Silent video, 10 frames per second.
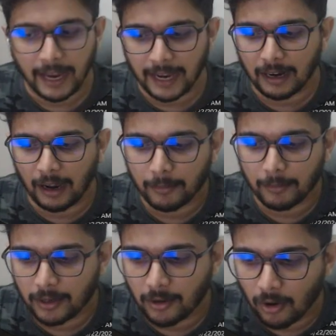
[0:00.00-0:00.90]
and
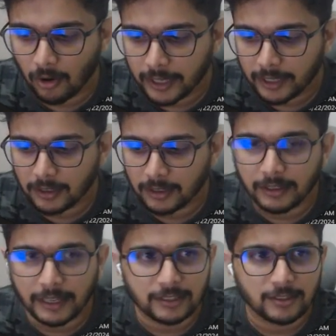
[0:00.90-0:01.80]
I'm going to call it
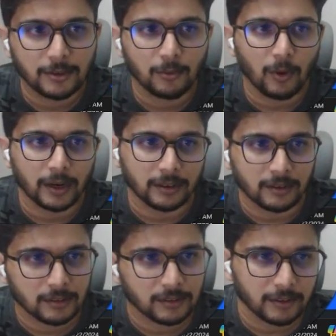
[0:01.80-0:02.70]
test
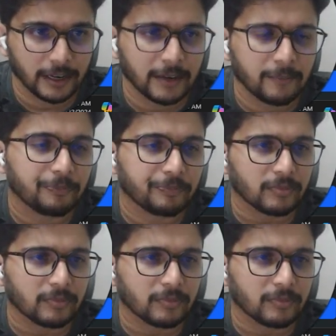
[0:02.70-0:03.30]
one, right?